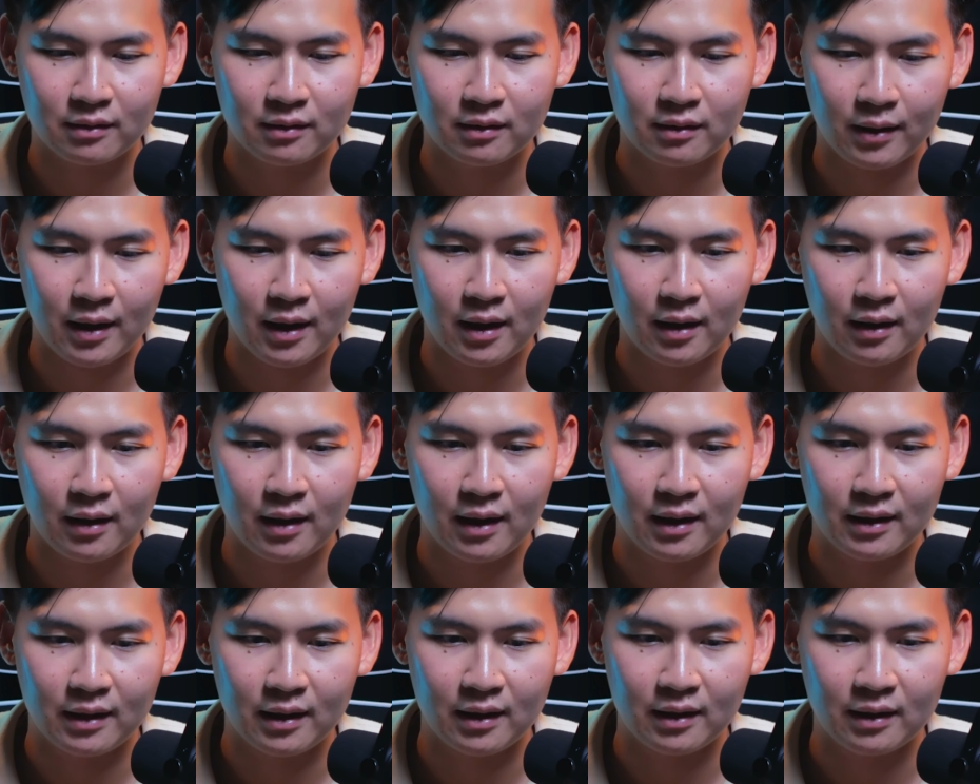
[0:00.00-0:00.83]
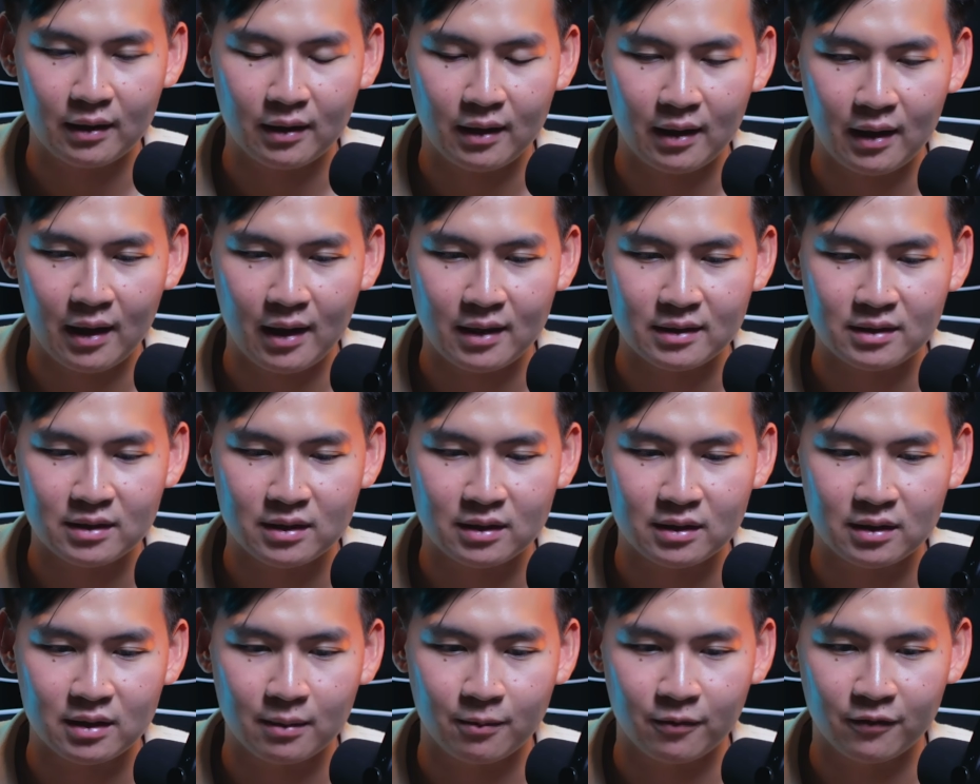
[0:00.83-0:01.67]
Okay, and then it has
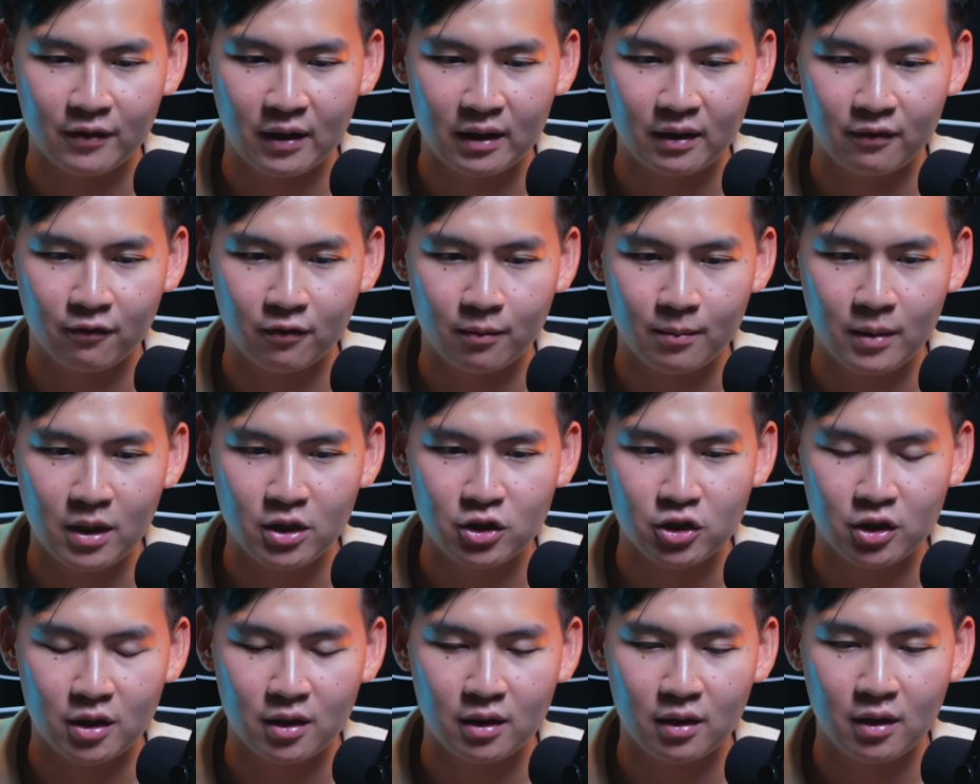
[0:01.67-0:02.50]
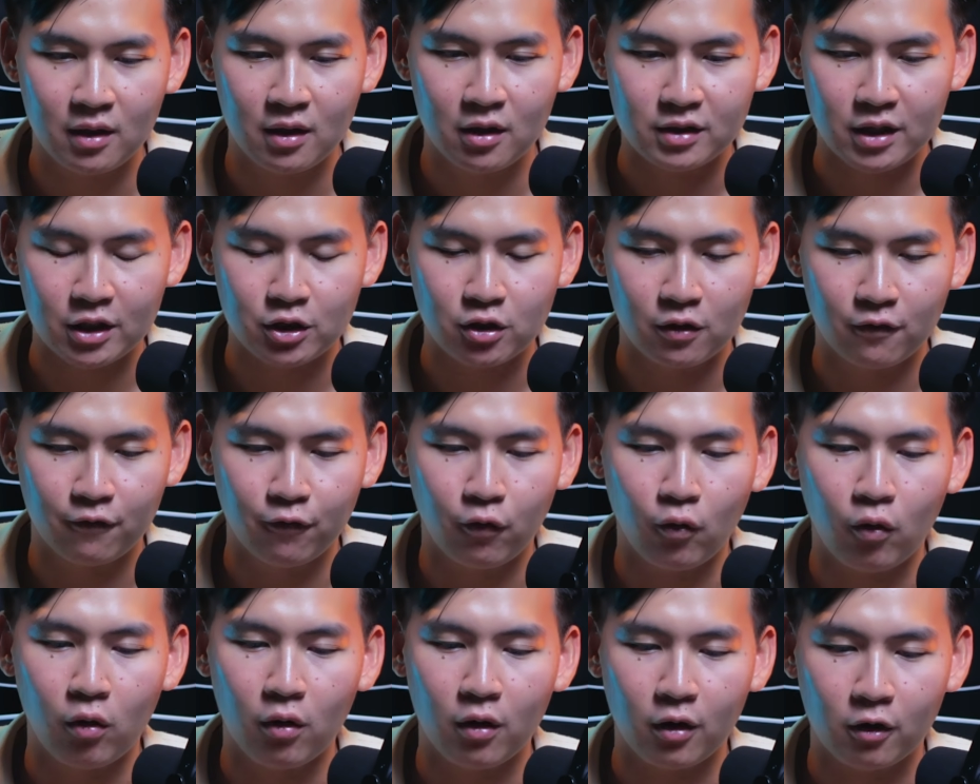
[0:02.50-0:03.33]
some of that information. Section
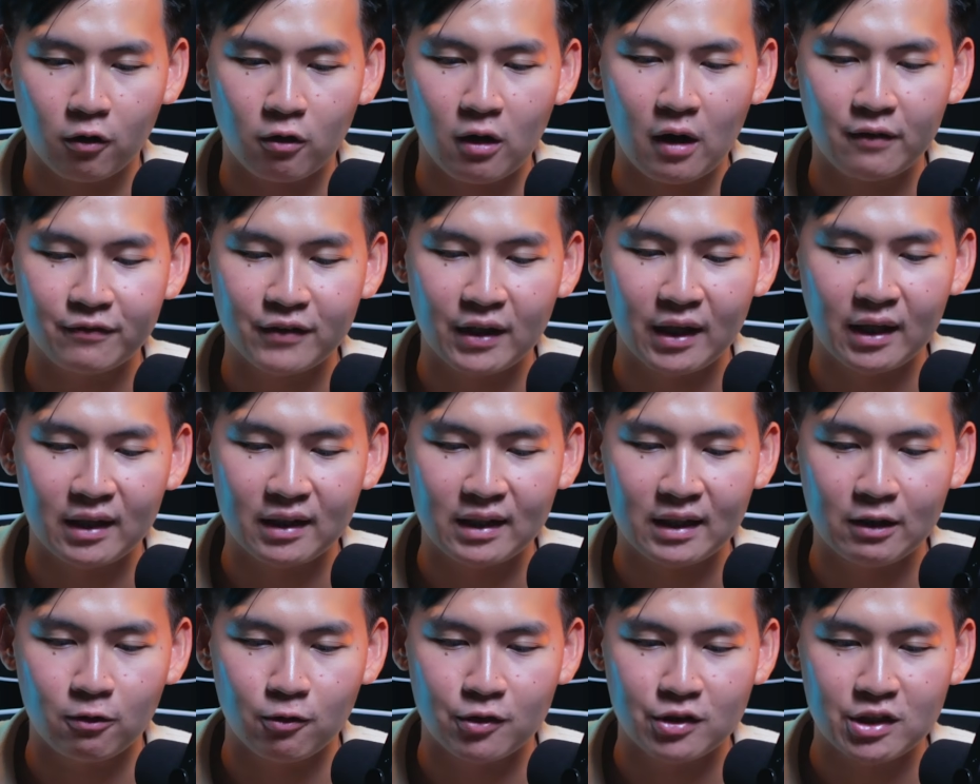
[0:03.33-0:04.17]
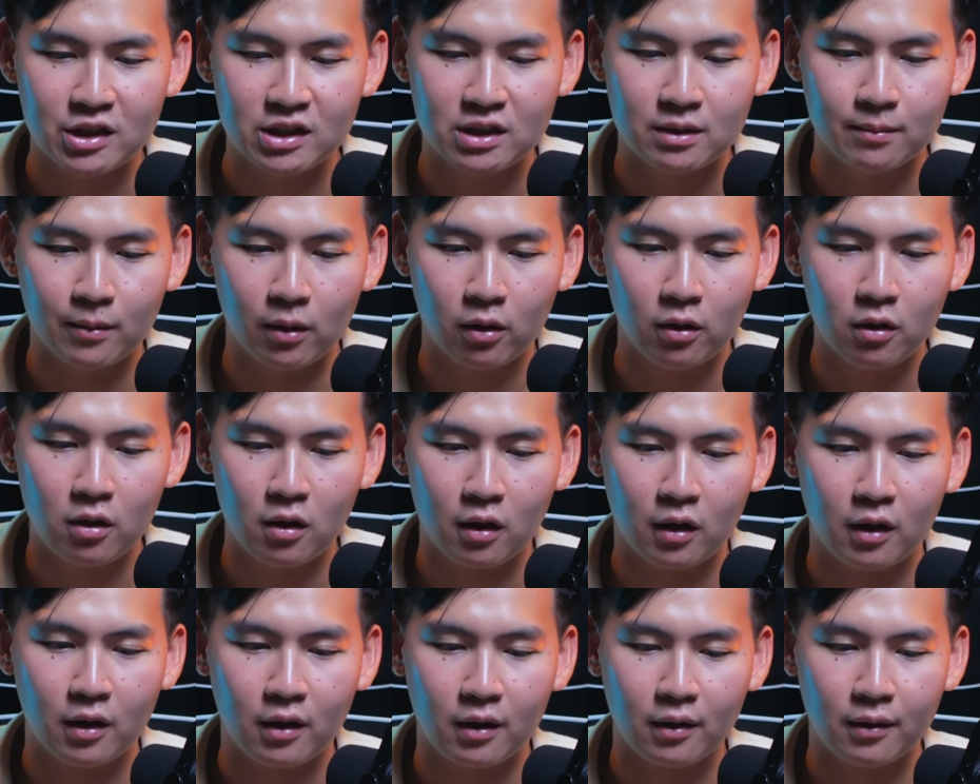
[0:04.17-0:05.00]
4, crafting an irresistible
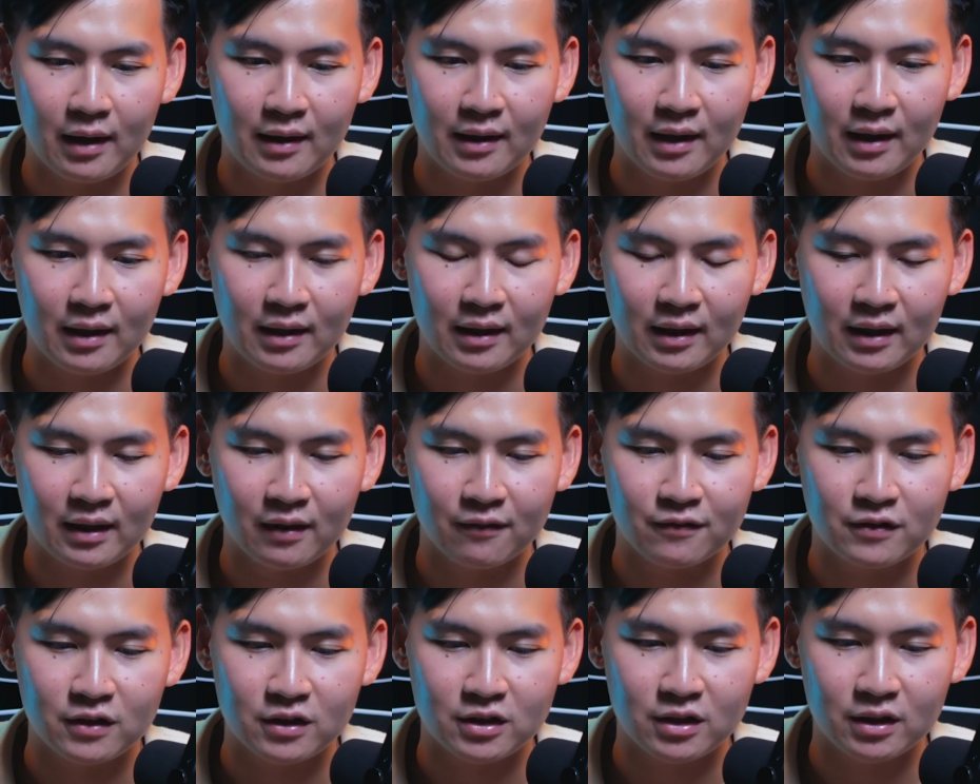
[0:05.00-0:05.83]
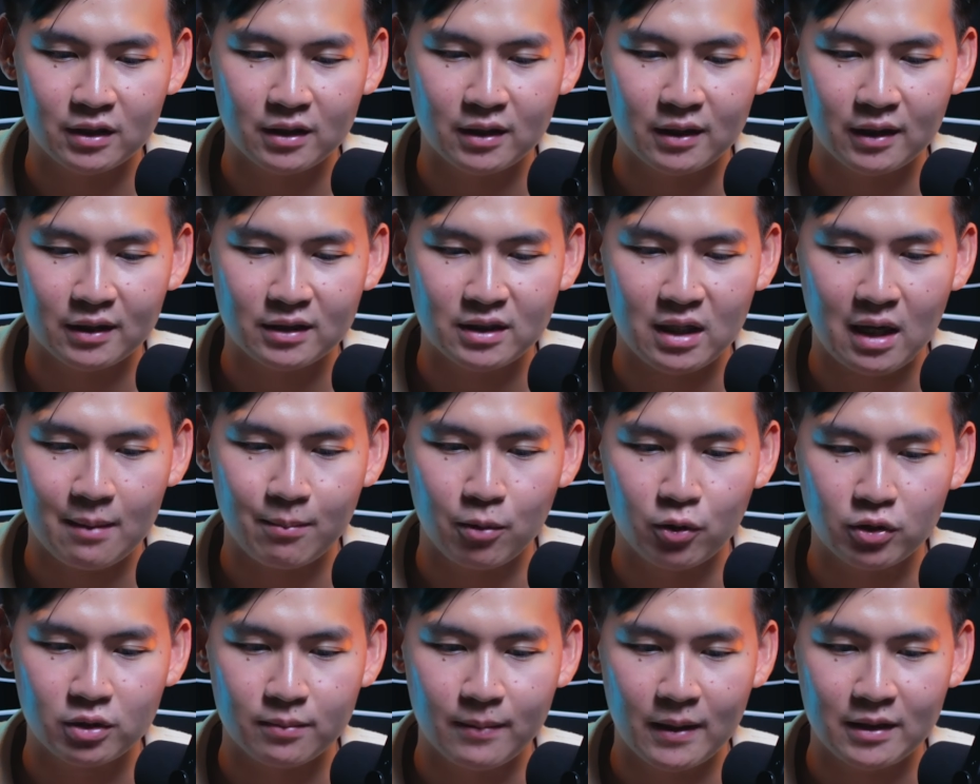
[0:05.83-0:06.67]
hook, and then it gives certain
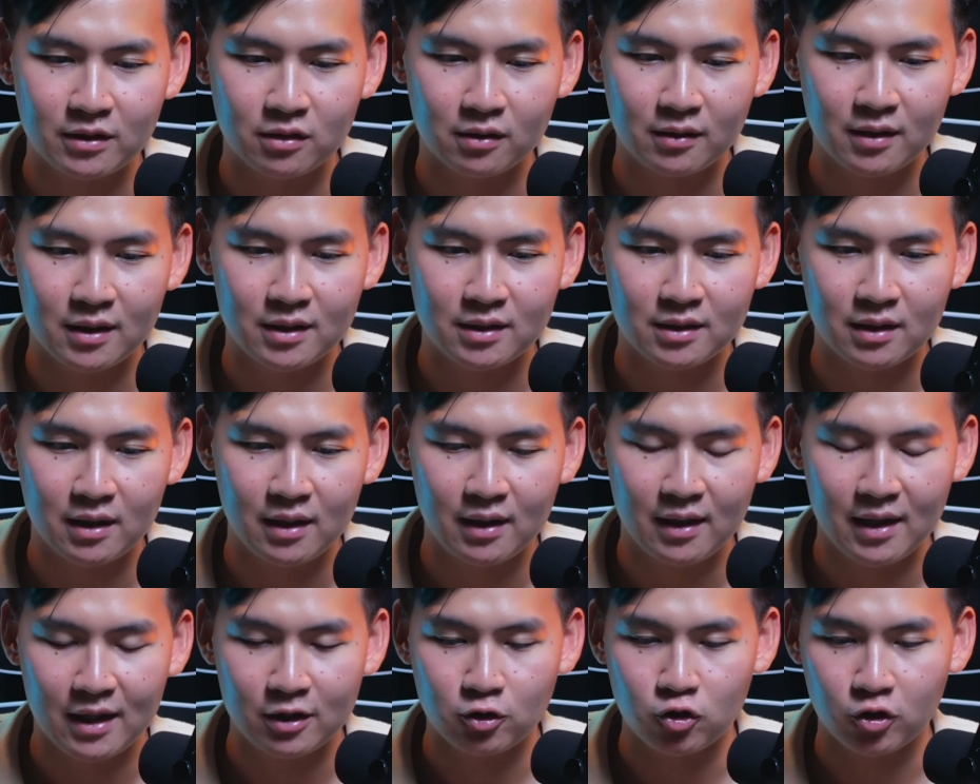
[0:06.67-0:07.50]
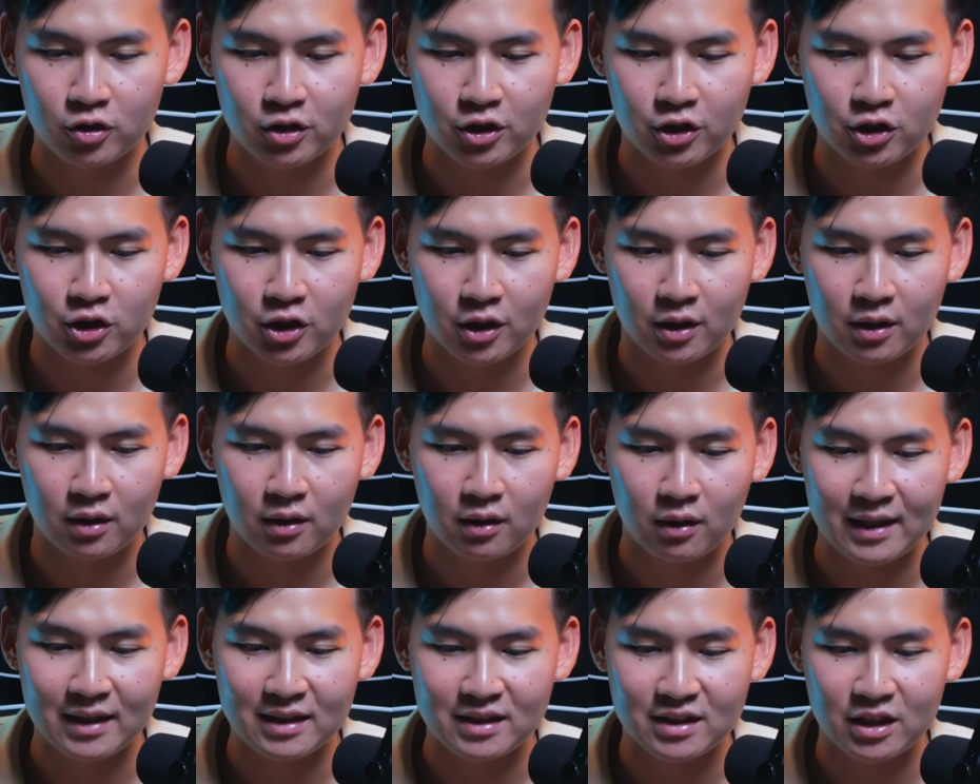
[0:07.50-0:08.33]
examples based on this and transition.
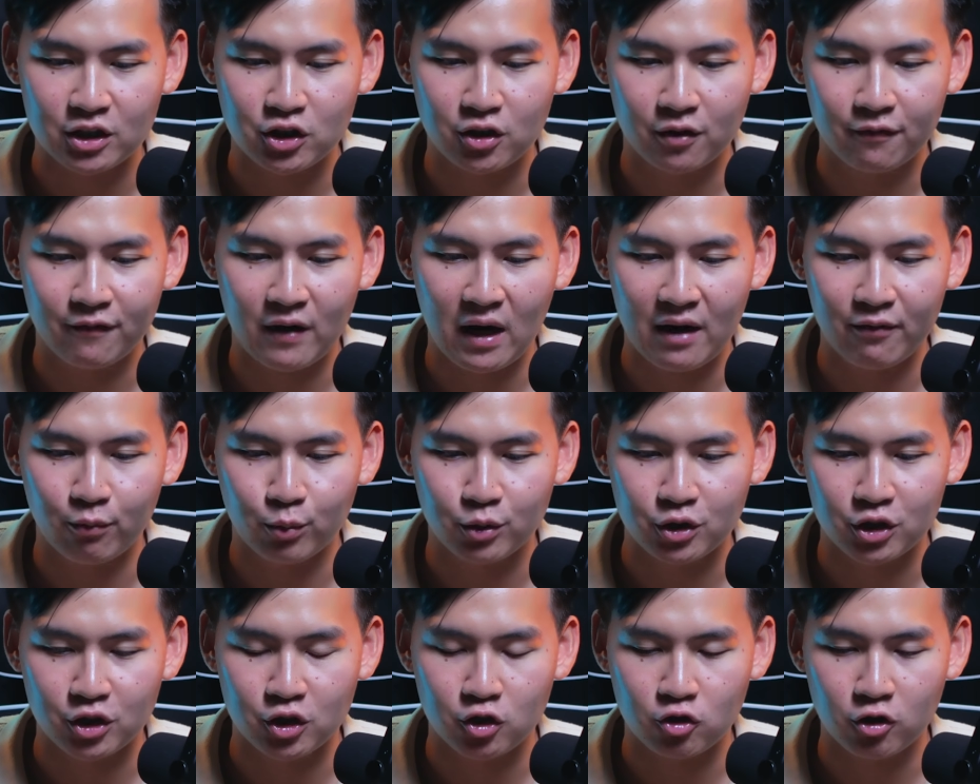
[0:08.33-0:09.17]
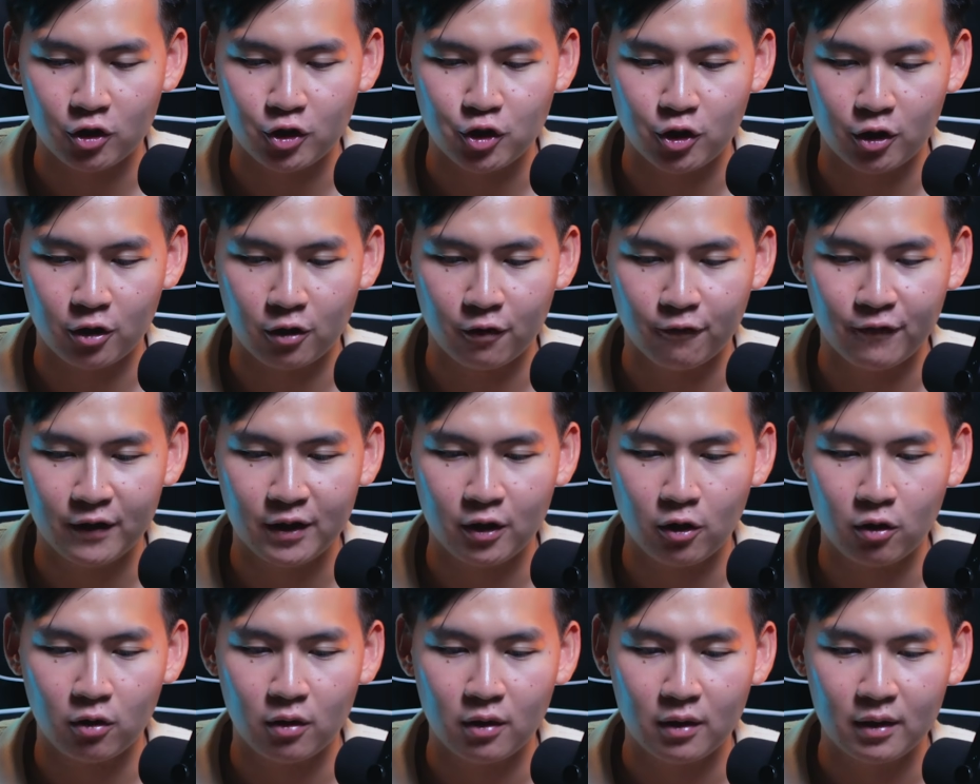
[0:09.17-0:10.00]
And then section 5, which is structuring your
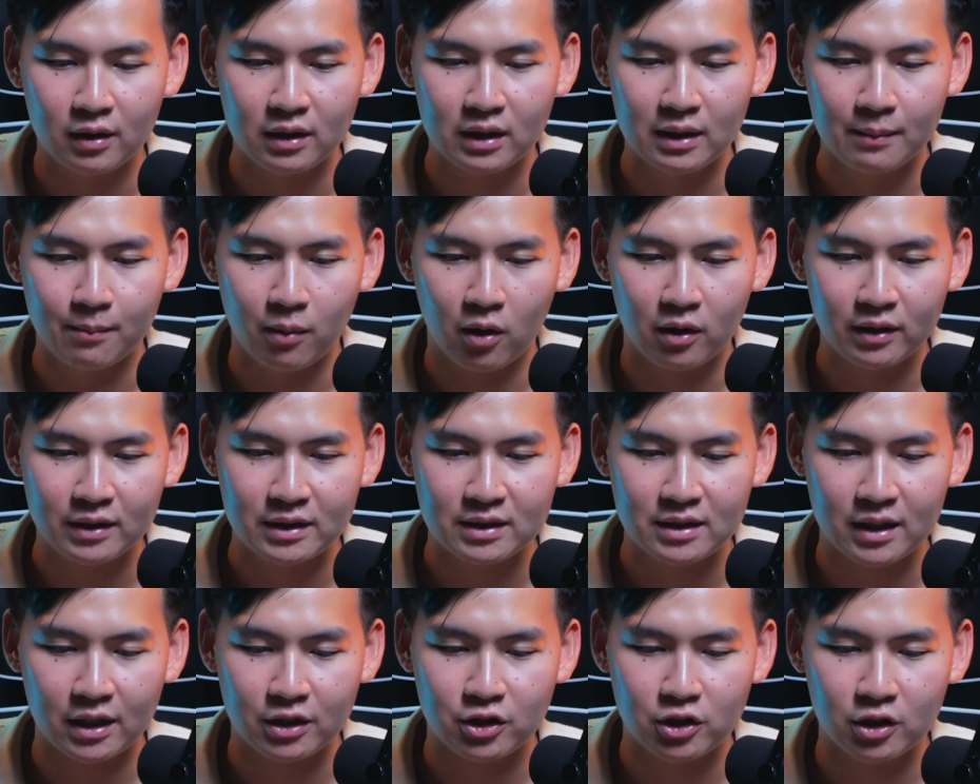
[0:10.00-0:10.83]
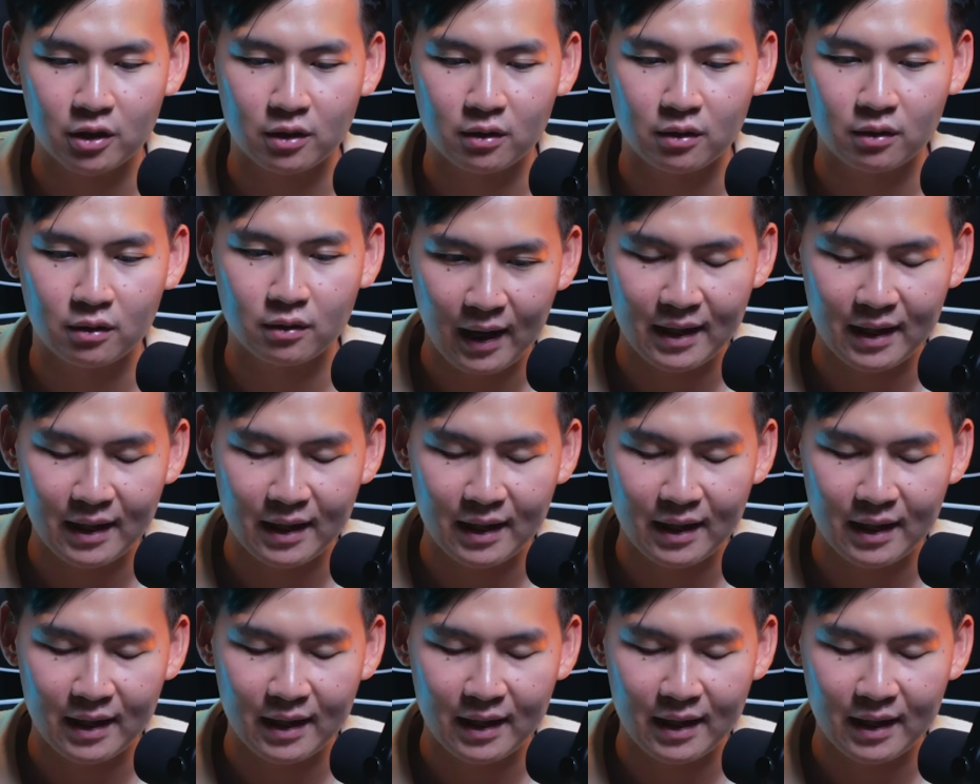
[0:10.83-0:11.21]
video, the body section.